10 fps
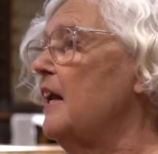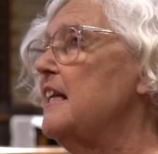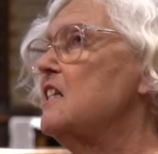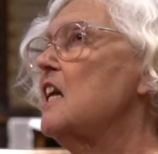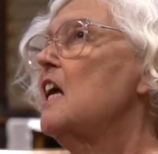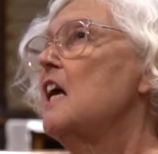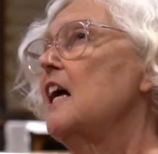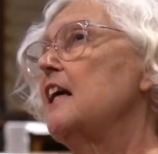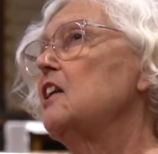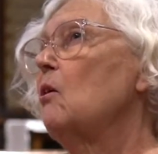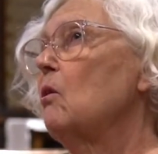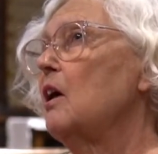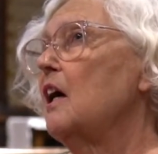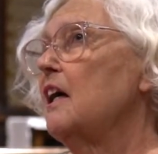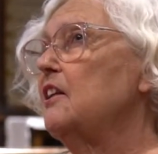And it's, you know,
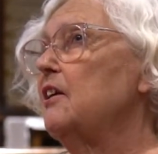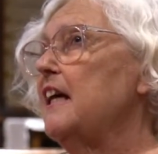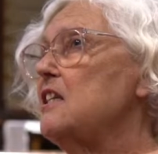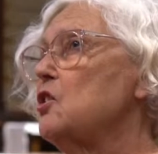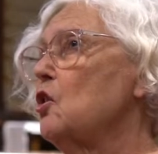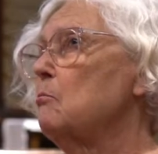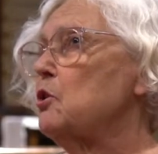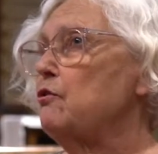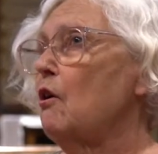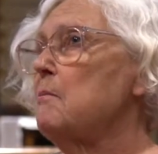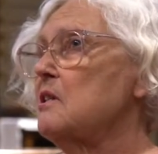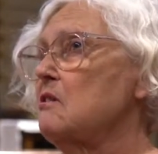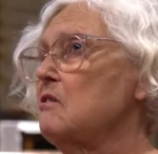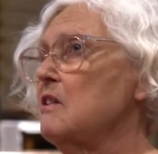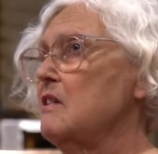you get so much from a
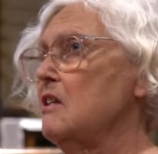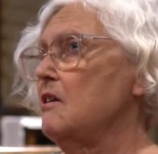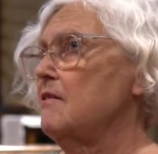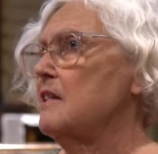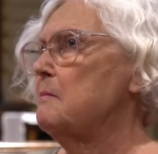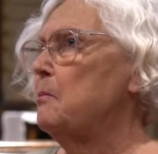Sunday service,